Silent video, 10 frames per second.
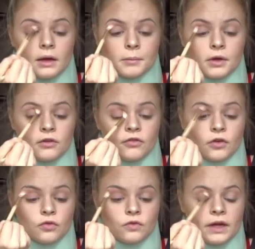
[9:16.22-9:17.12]
I'm gonna
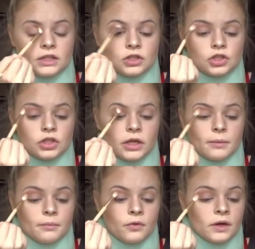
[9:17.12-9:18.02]
feel rich
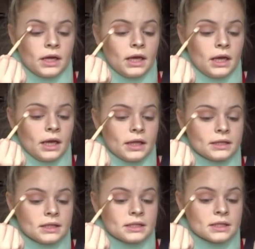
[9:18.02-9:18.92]
and pretty
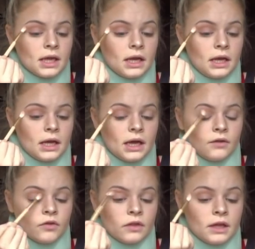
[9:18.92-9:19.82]
and skinny
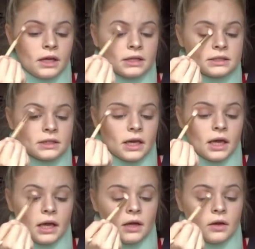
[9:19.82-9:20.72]
after this
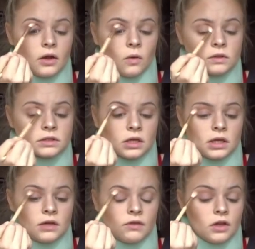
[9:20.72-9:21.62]
and no one's
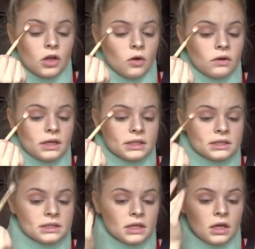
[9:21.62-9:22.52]
gonna even
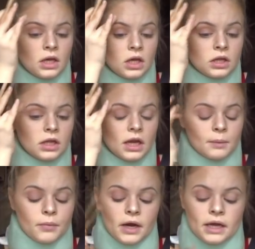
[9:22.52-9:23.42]
notice the
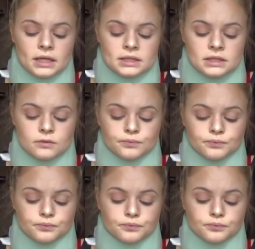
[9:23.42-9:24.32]
neck brace
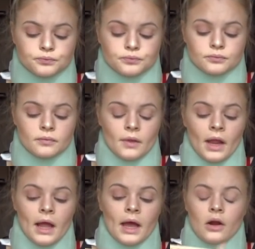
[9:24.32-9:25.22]

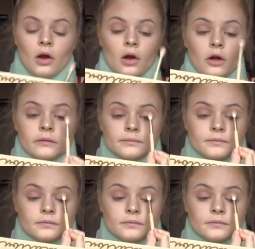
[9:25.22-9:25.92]
at all.